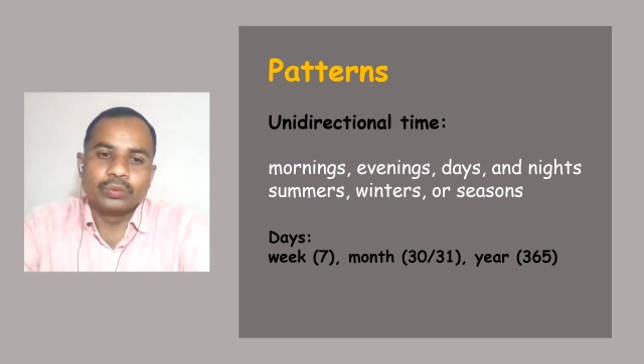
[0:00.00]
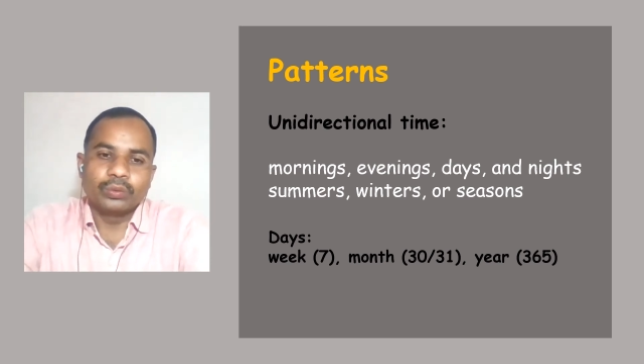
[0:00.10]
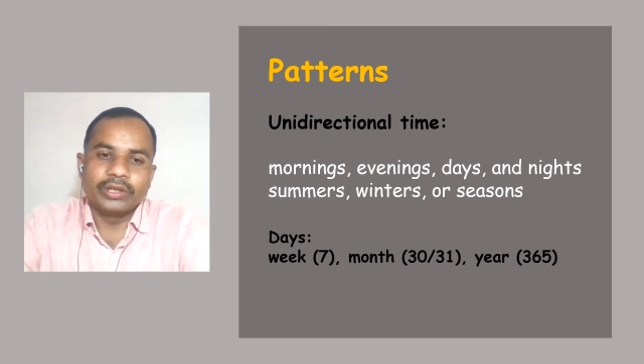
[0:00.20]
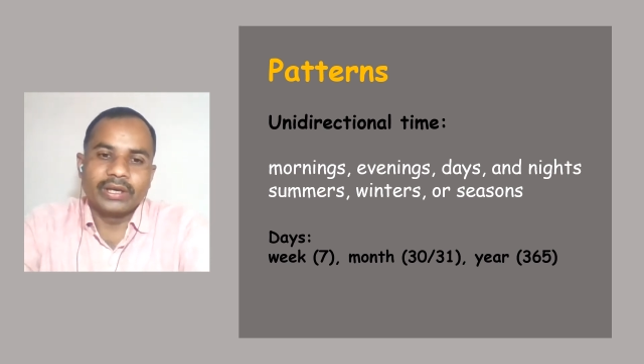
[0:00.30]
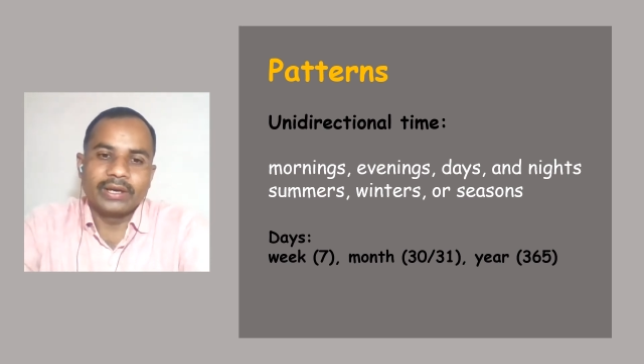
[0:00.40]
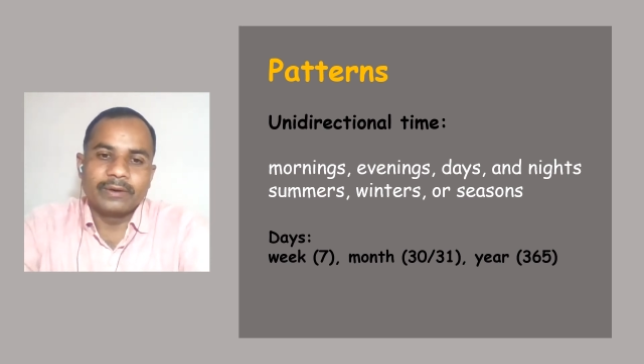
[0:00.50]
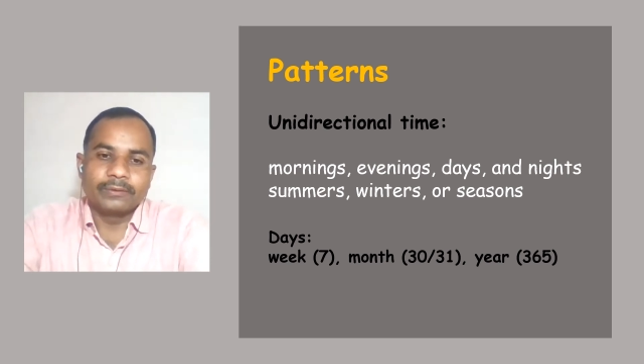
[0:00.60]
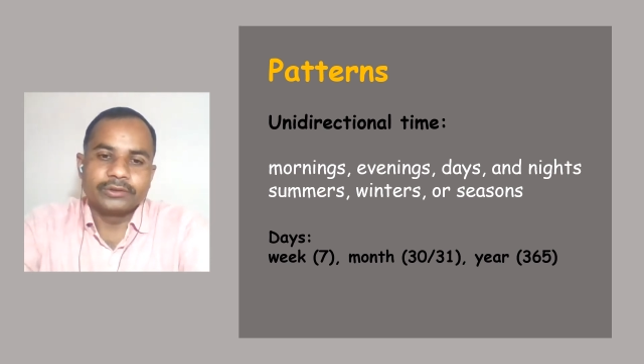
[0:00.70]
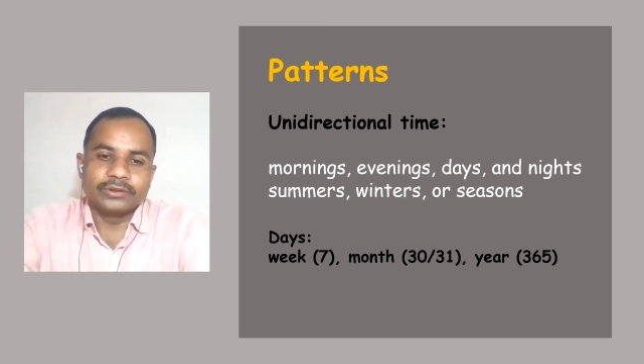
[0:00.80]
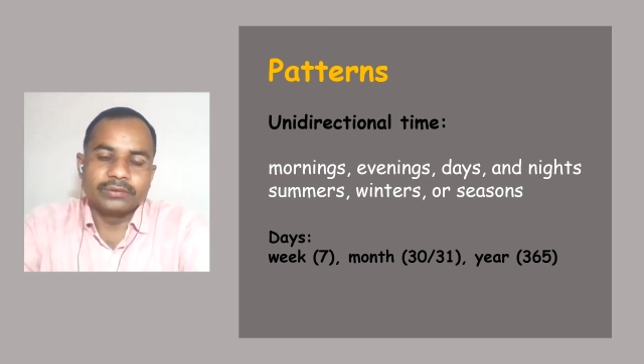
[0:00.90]
we
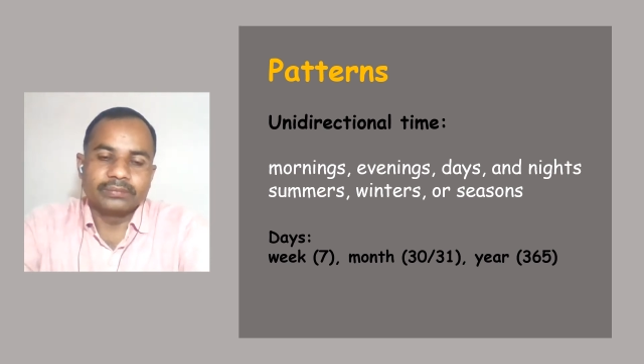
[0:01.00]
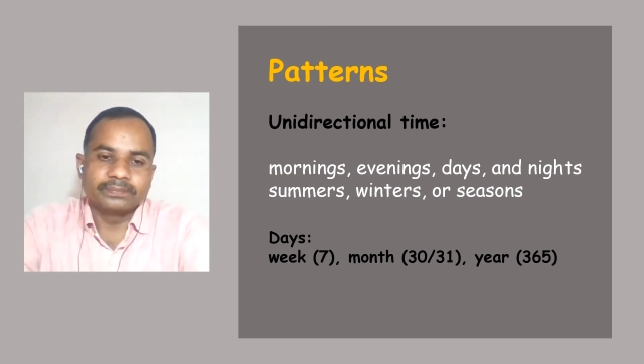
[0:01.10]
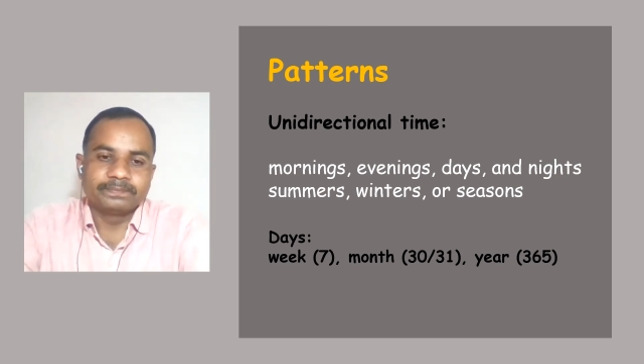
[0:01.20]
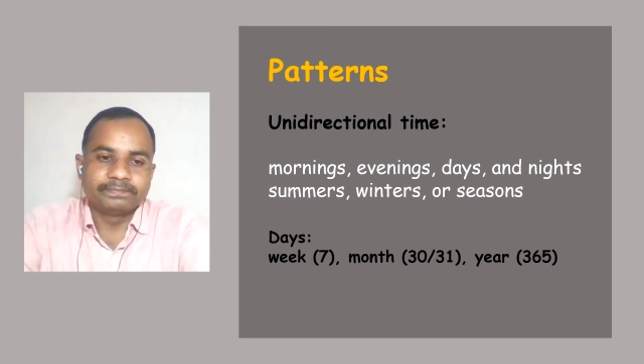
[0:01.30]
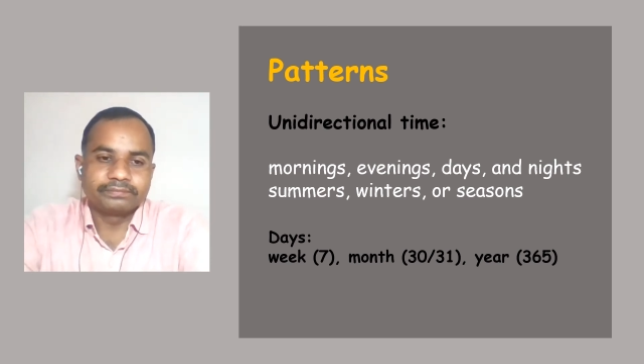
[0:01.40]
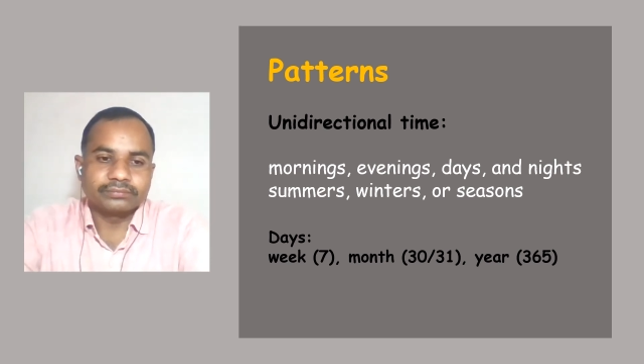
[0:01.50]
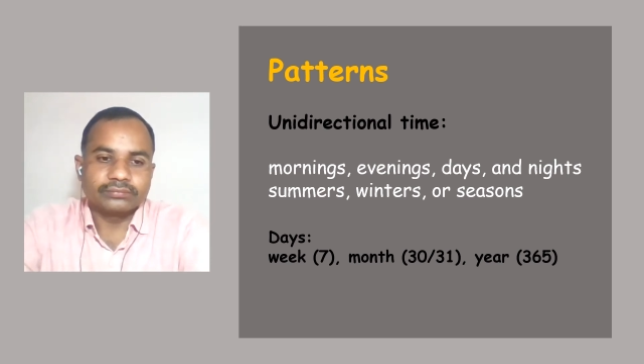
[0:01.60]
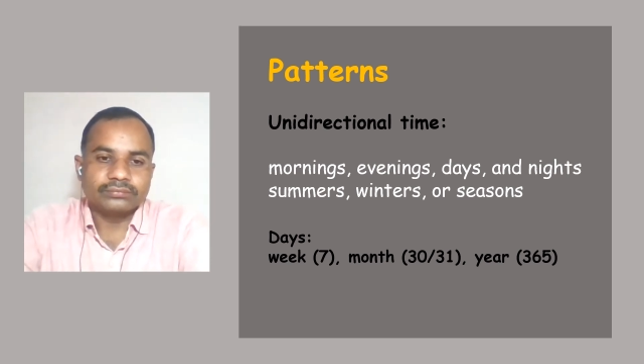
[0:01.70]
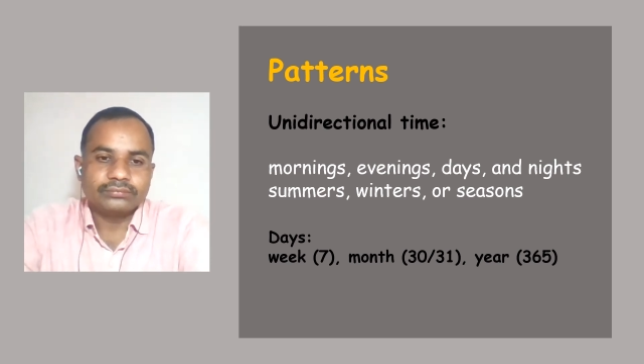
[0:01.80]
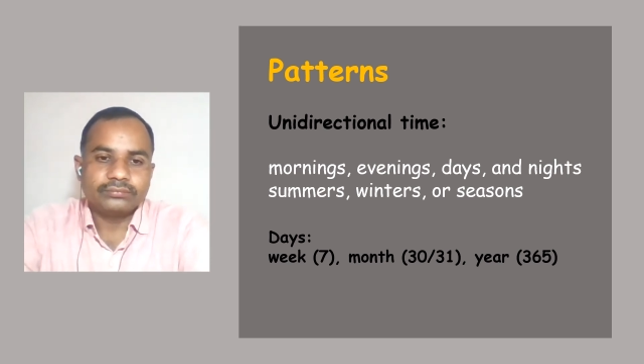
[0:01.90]
have some
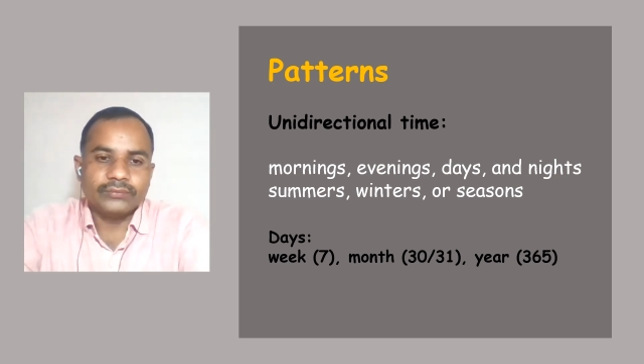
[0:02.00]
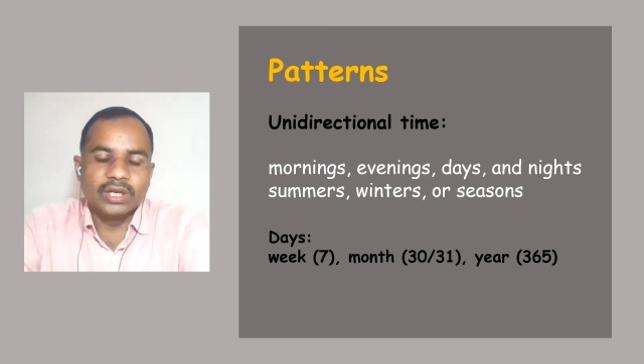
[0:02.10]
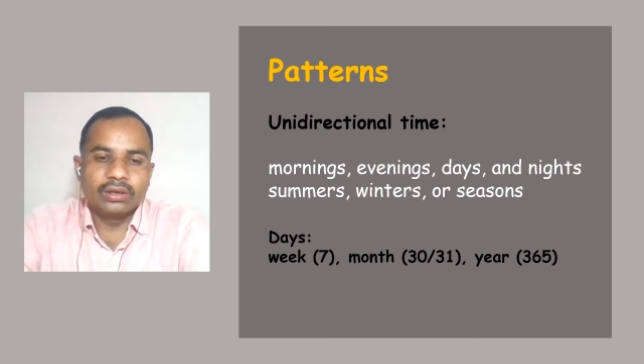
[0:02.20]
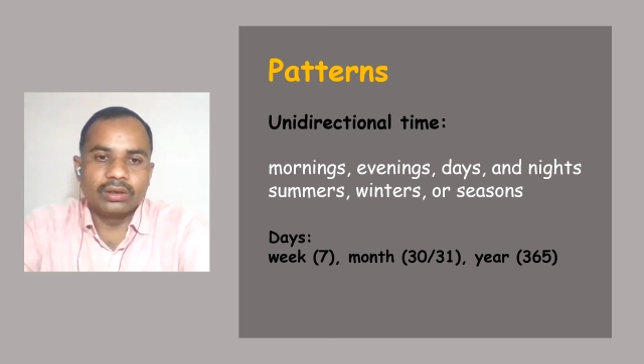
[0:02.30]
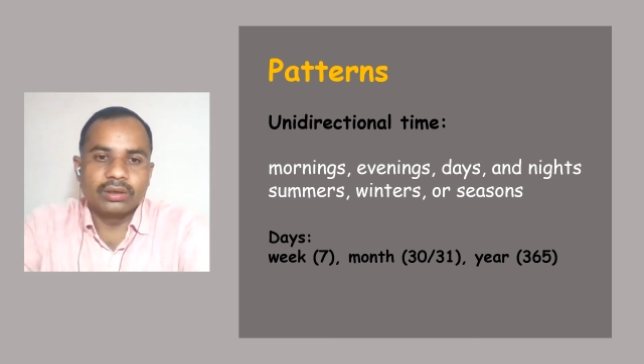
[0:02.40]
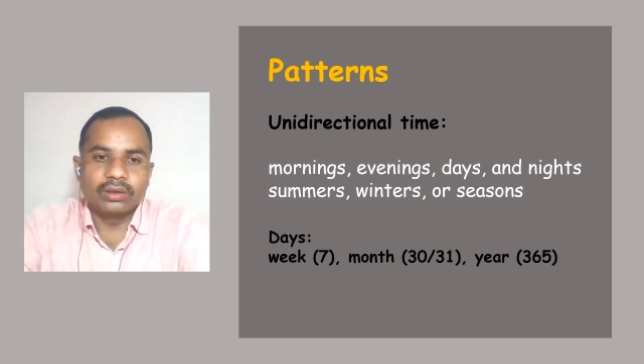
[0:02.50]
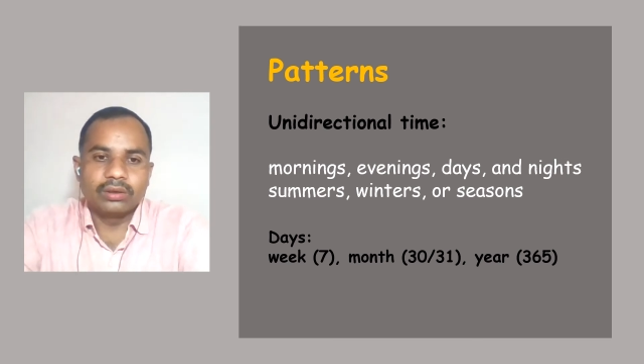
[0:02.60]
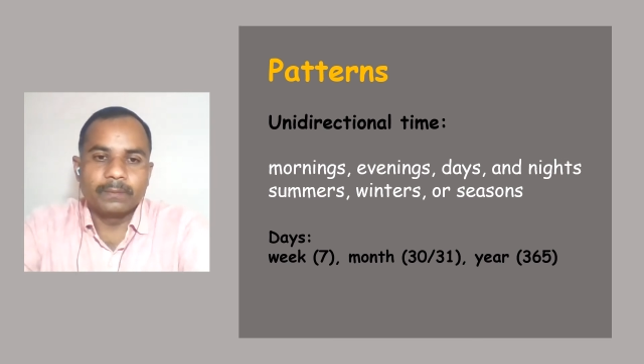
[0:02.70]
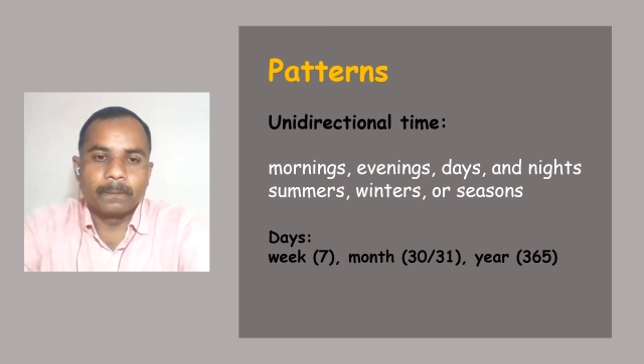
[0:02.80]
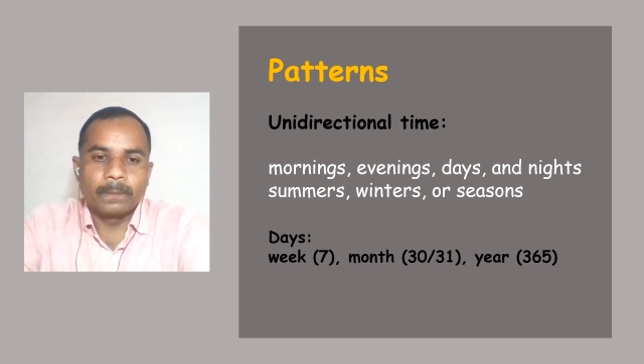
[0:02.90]
uh,